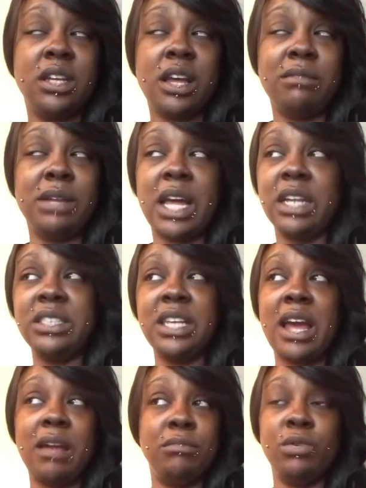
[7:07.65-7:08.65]
I'm not a
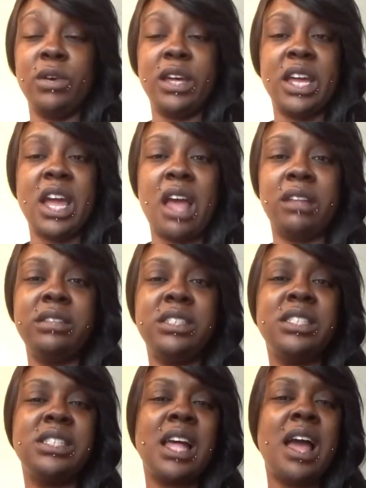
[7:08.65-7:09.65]
tomboy. I
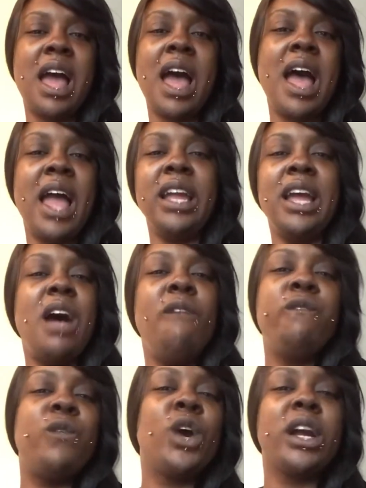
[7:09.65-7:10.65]
just I
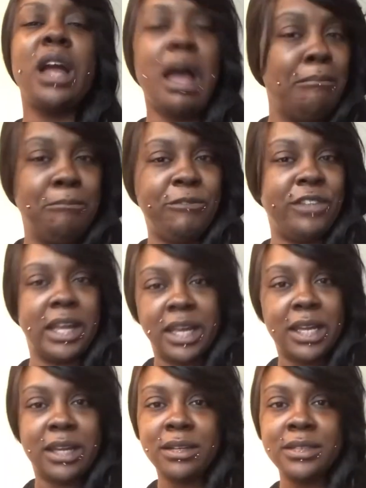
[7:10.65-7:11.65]
go for
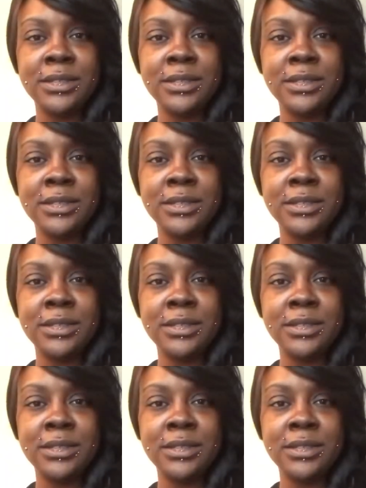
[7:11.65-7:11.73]
comfy.